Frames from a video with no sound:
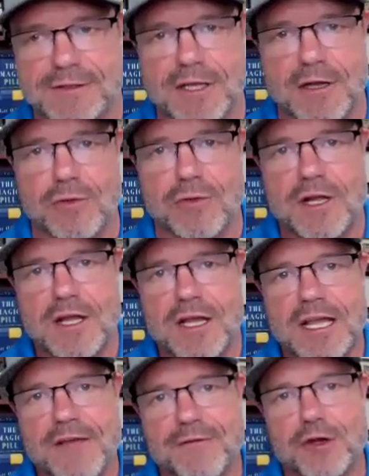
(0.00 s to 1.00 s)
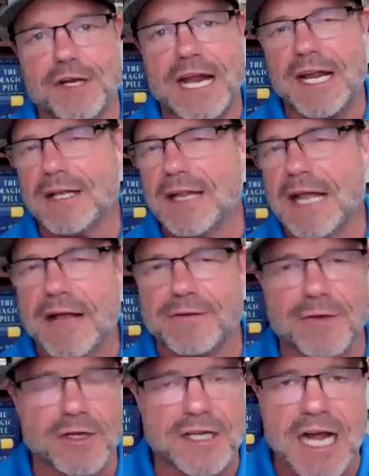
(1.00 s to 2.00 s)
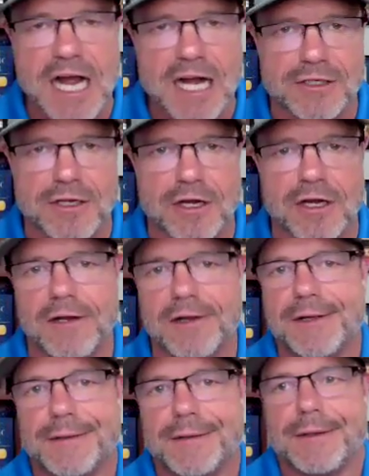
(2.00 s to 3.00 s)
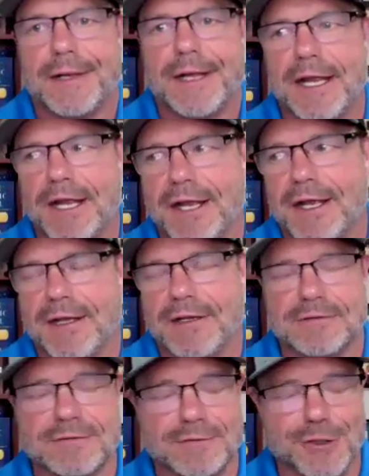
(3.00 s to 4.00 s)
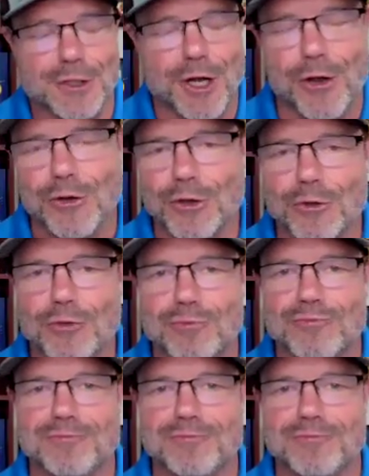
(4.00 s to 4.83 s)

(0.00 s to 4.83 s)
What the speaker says: So if you're getting labs from your doctor and you